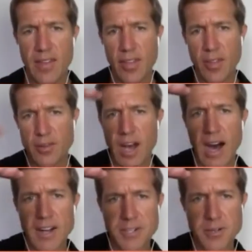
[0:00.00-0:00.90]
And then those
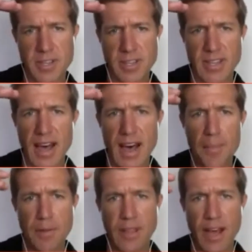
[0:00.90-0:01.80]
hot shoes at the
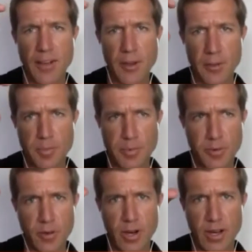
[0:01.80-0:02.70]
top allow you
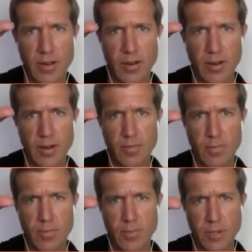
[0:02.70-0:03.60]

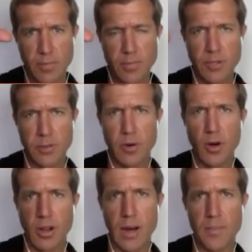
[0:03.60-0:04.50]
to
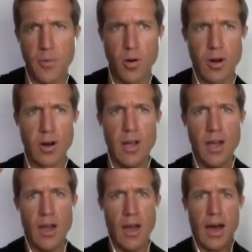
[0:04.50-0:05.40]
hook up or
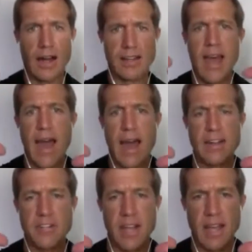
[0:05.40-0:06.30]

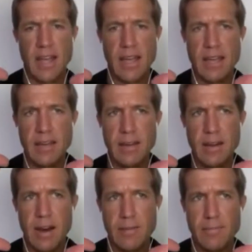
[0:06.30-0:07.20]
attach a
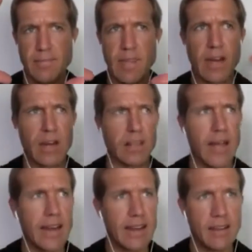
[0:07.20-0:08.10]

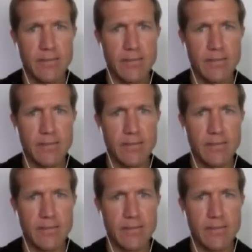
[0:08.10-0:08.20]
lighting